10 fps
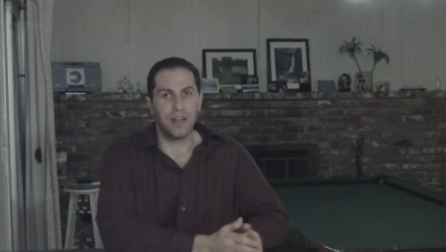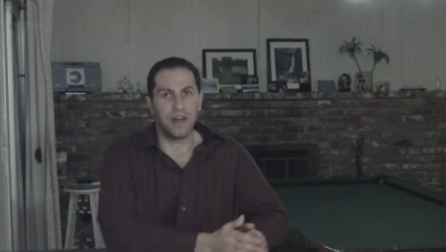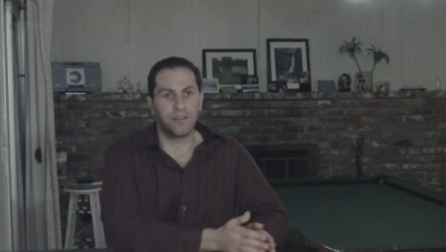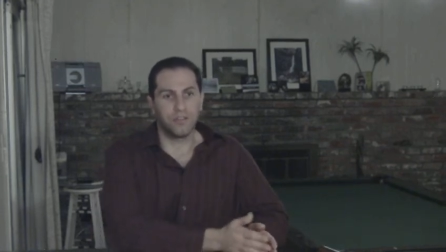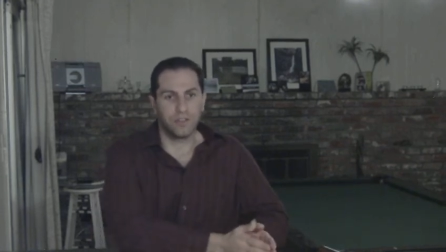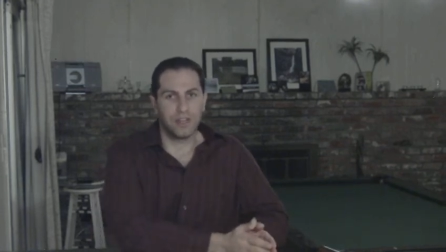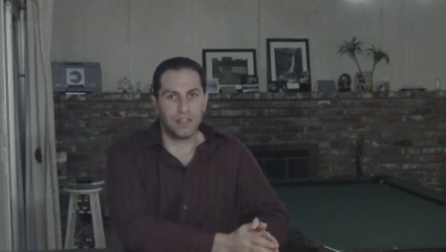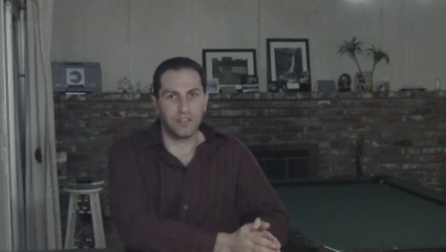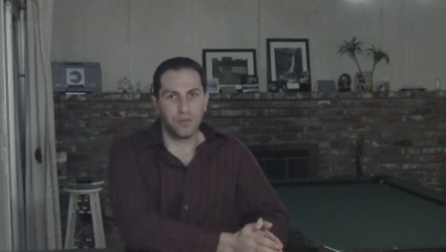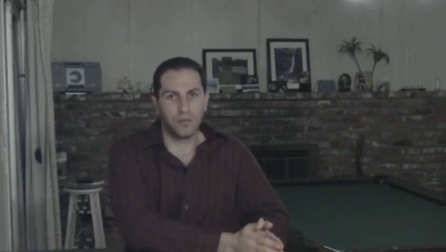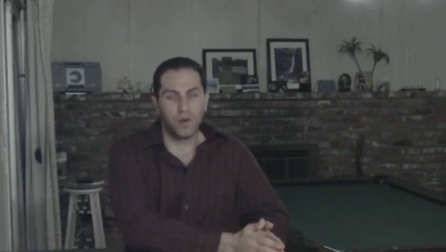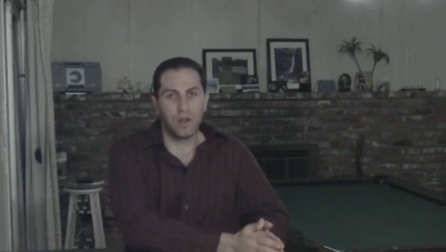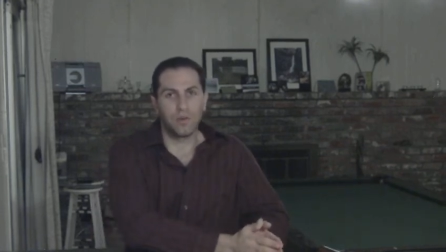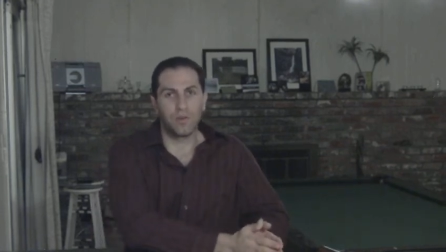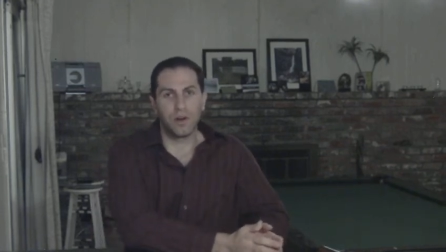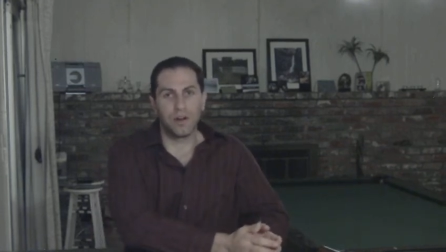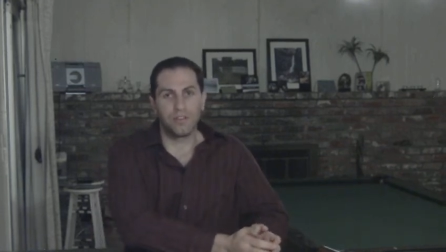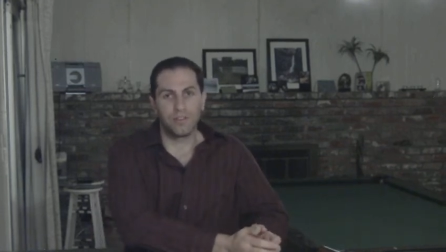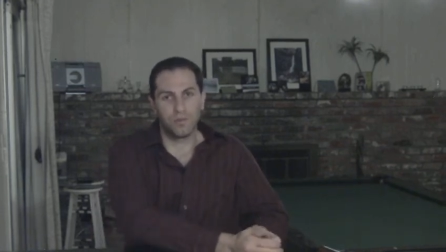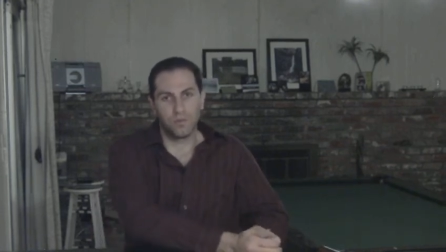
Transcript: Now it's getting to the point where